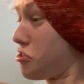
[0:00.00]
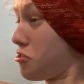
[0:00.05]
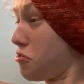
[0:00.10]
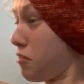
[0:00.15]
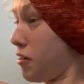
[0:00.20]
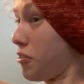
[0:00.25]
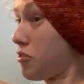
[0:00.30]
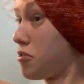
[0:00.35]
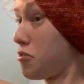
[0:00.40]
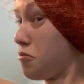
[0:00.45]
to
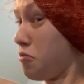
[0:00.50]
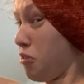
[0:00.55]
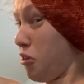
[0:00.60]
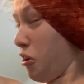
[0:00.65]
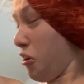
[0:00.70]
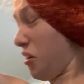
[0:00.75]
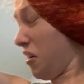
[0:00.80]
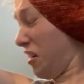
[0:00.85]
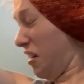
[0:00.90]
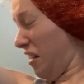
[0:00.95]
wear to
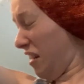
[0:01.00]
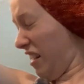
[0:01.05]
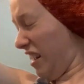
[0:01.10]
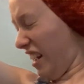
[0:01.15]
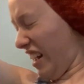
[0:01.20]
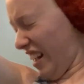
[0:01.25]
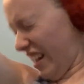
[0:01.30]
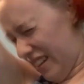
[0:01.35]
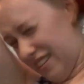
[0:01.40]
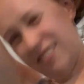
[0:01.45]
work
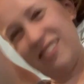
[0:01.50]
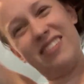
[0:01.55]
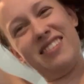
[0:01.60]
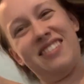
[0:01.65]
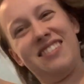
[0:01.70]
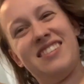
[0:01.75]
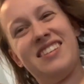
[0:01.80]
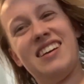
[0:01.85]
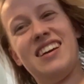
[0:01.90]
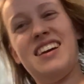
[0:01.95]

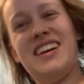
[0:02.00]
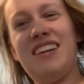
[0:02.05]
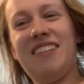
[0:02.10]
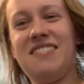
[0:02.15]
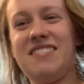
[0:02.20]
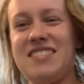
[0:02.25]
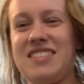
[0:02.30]
with